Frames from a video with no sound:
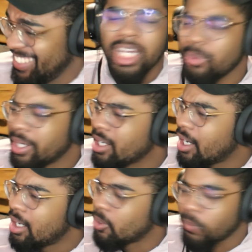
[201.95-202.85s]
Anyway,
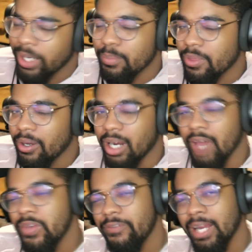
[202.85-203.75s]
random thought.
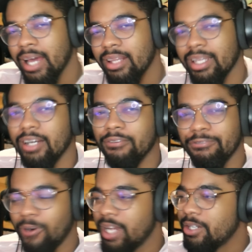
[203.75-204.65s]
Have you ever had like a
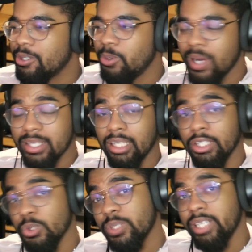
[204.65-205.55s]
friend who has a
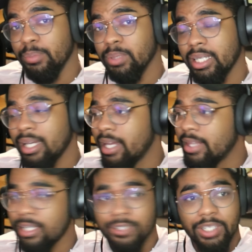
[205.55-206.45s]
little sibling
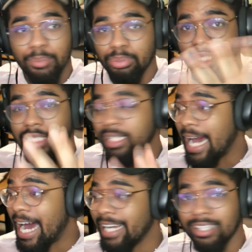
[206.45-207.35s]
and they just completely
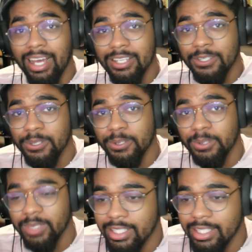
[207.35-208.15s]
idolize you?